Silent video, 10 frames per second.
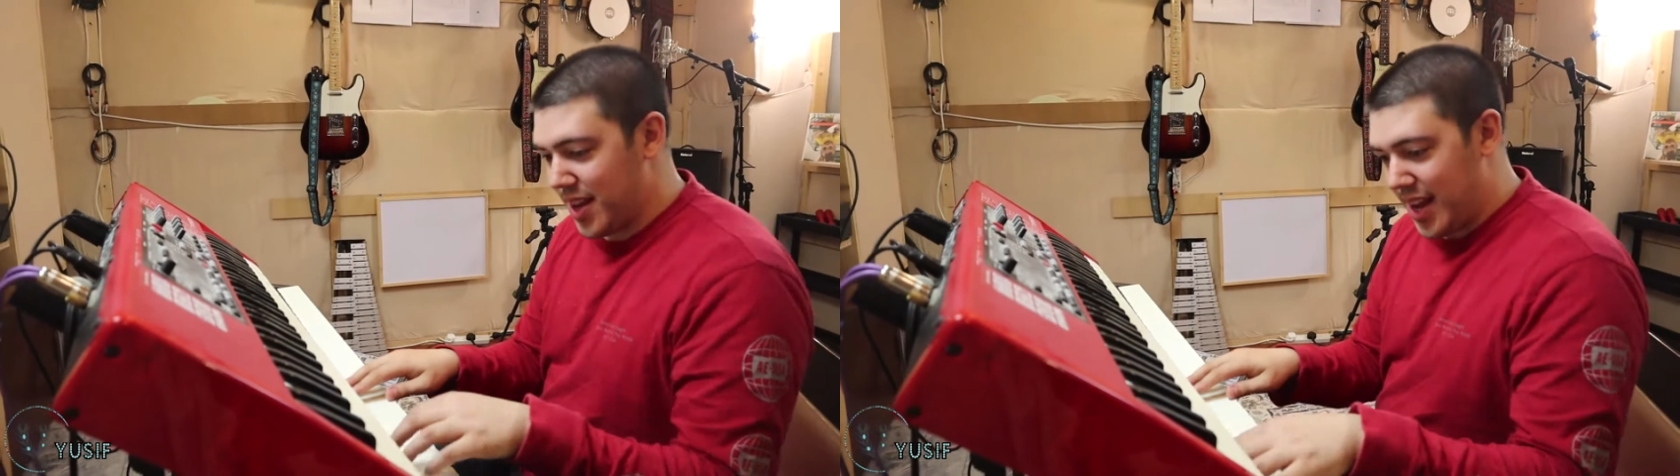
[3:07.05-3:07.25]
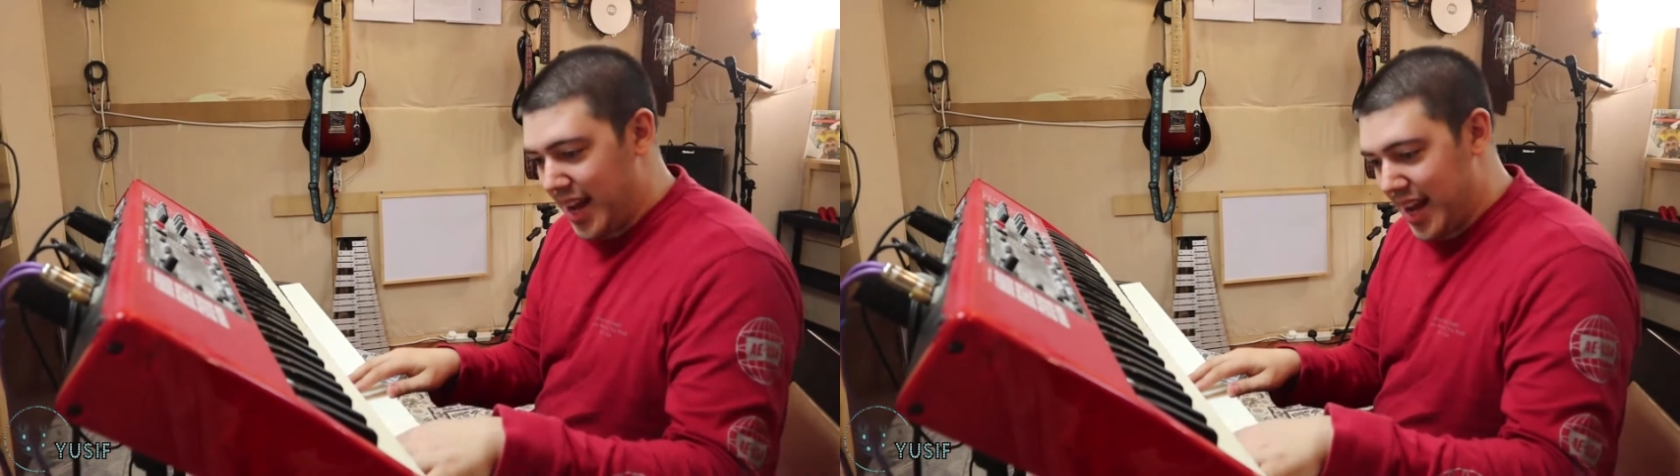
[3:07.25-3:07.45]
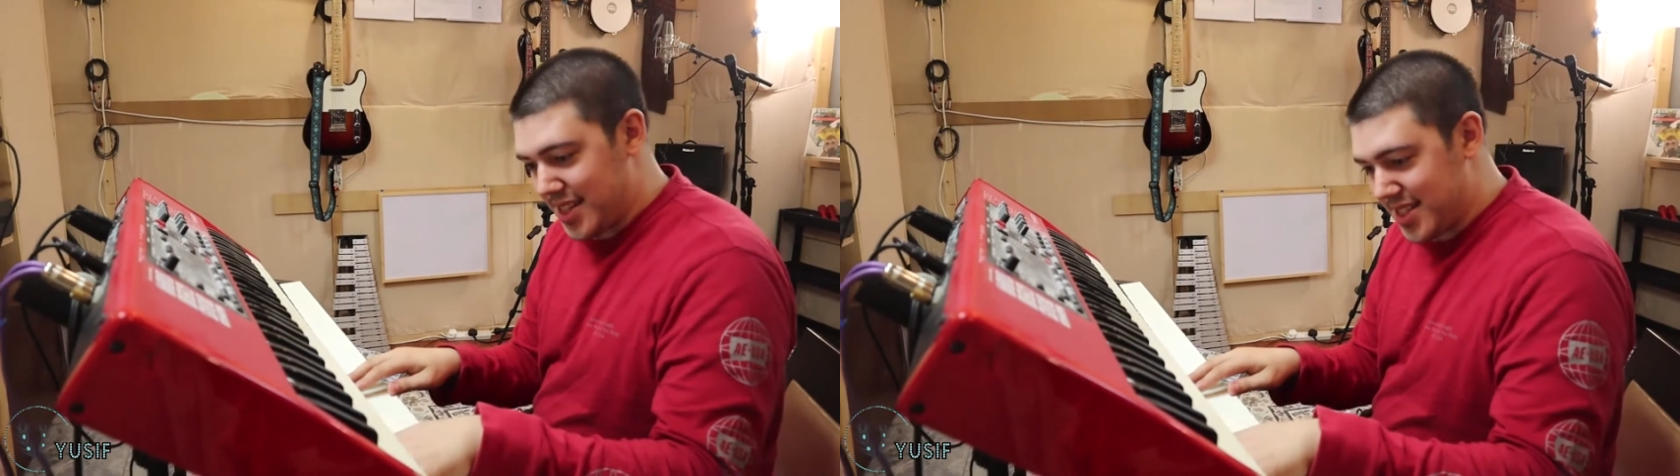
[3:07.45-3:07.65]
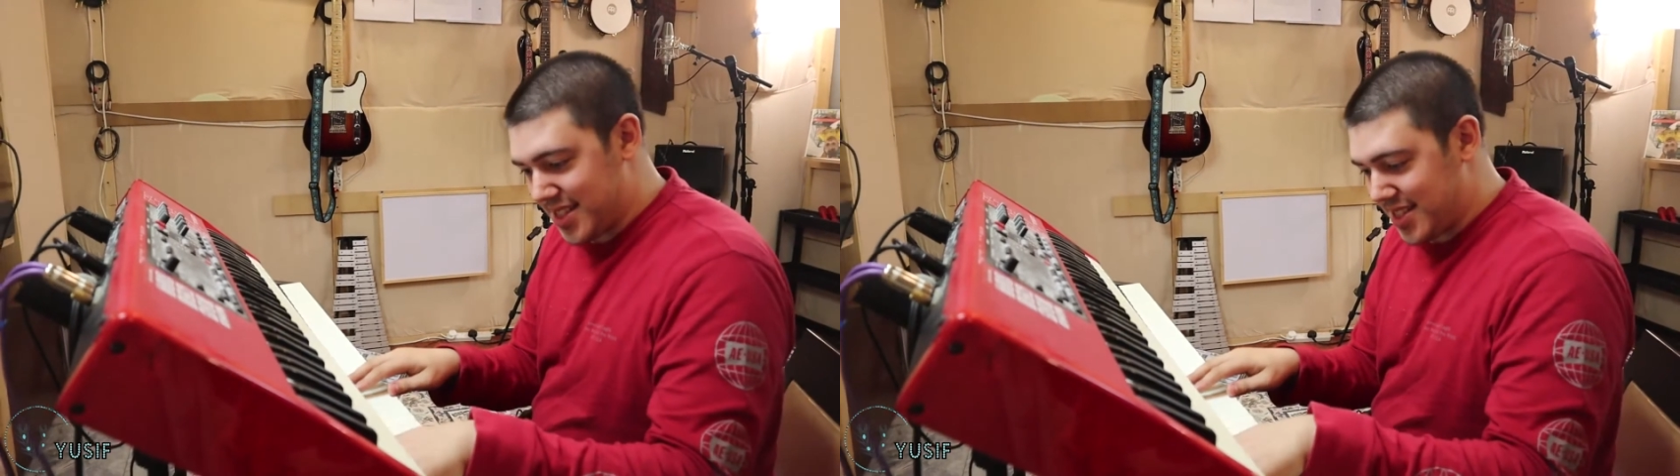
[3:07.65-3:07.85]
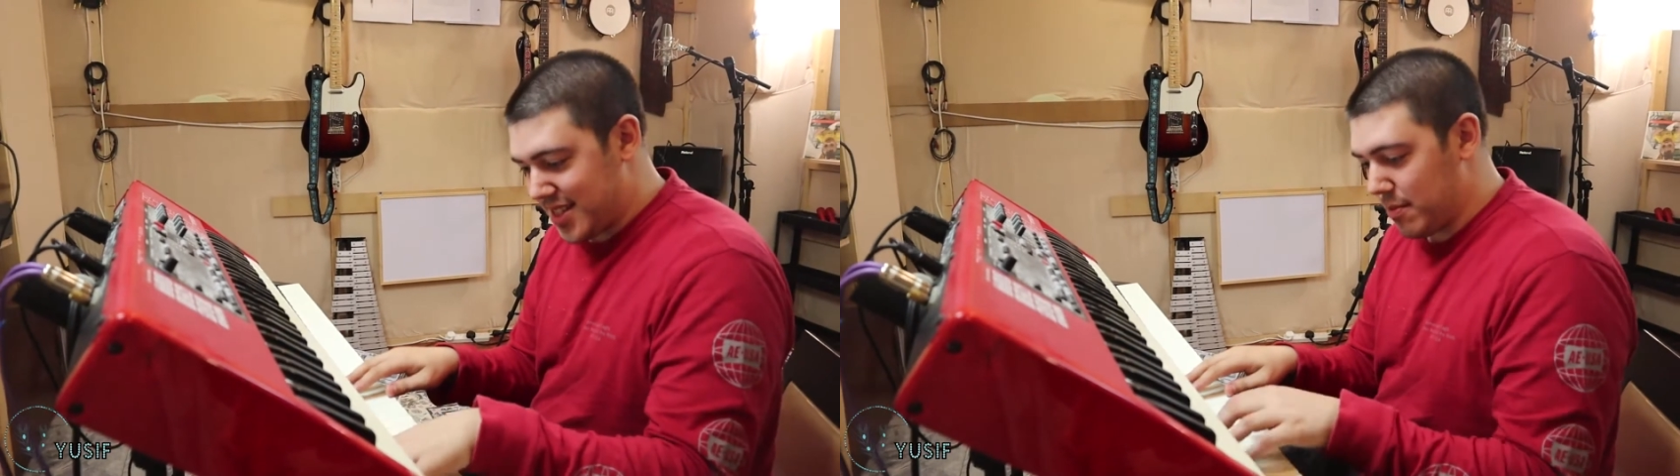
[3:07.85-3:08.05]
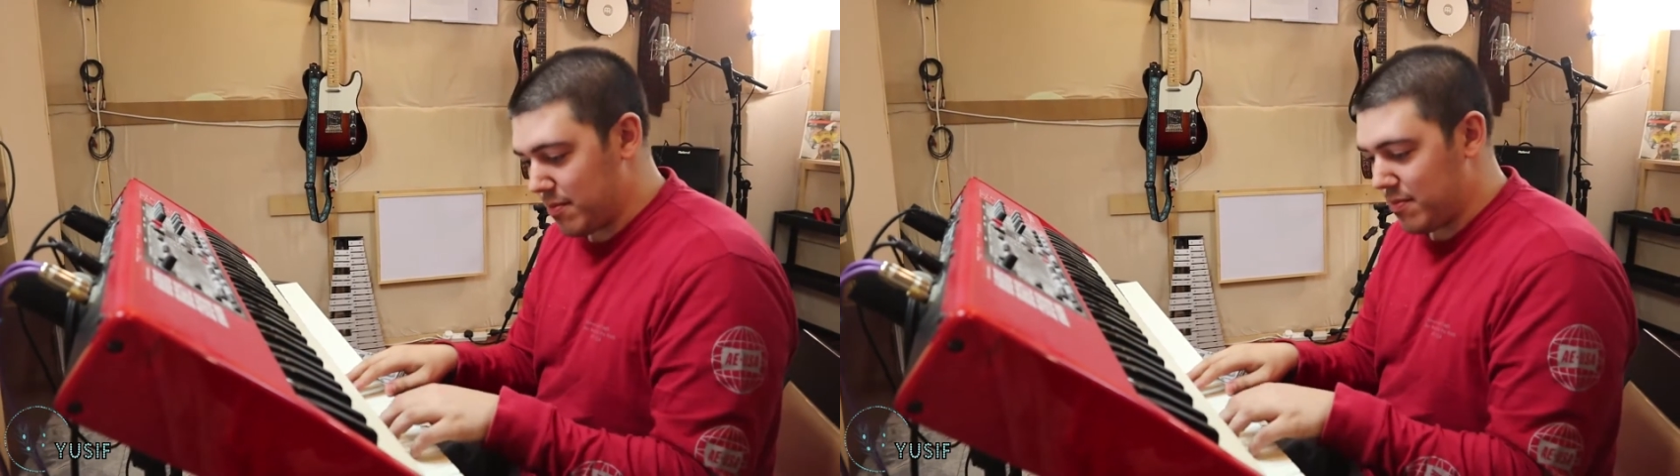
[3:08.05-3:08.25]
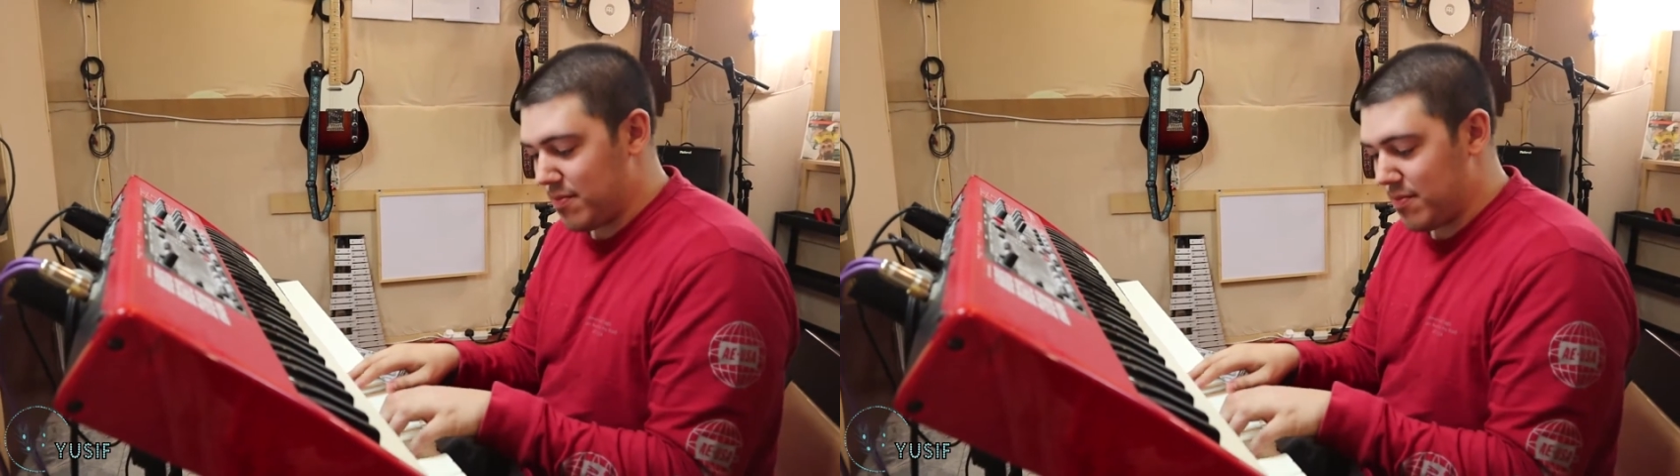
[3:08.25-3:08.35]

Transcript: has some